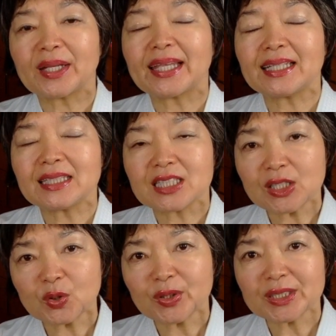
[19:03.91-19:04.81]
in
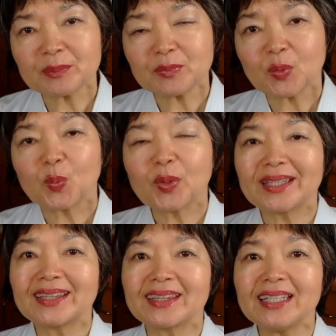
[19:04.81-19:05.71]
Shintoism, we
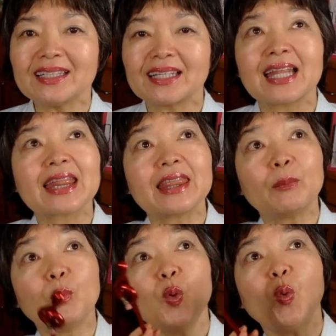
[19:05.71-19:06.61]
think the
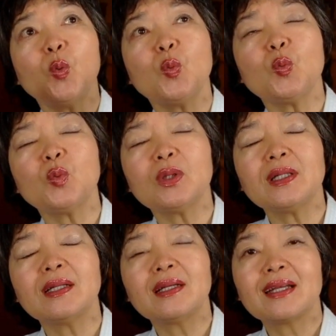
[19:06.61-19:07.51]
moon,
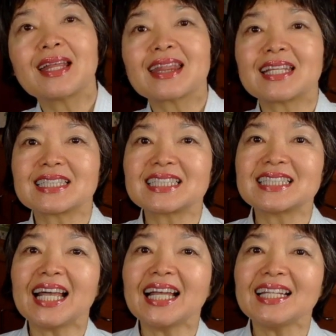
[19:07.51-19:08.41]
the
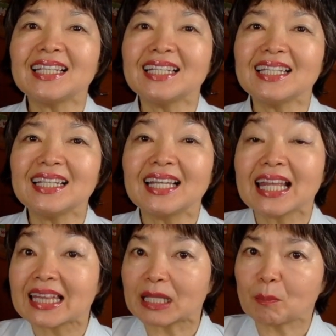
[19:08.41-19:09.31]
sun,
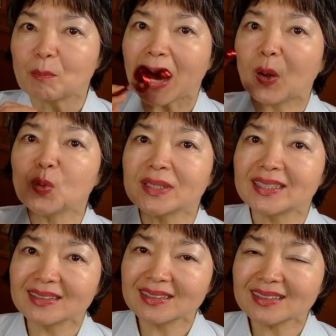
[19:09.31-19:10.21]
the
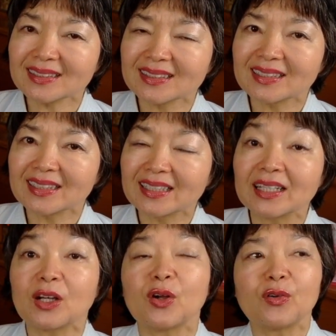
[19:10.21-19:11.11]
mountain,
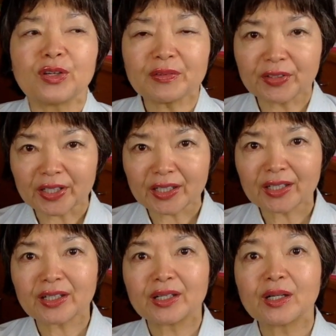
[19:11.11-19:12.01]

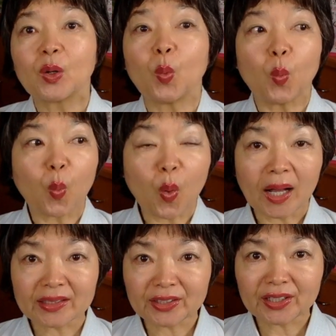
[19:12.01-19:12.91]
river,
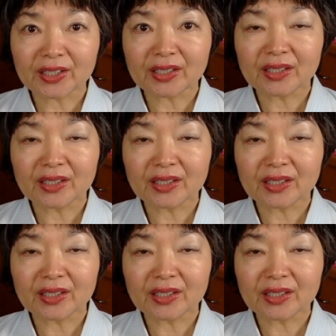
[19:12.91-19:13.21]
water,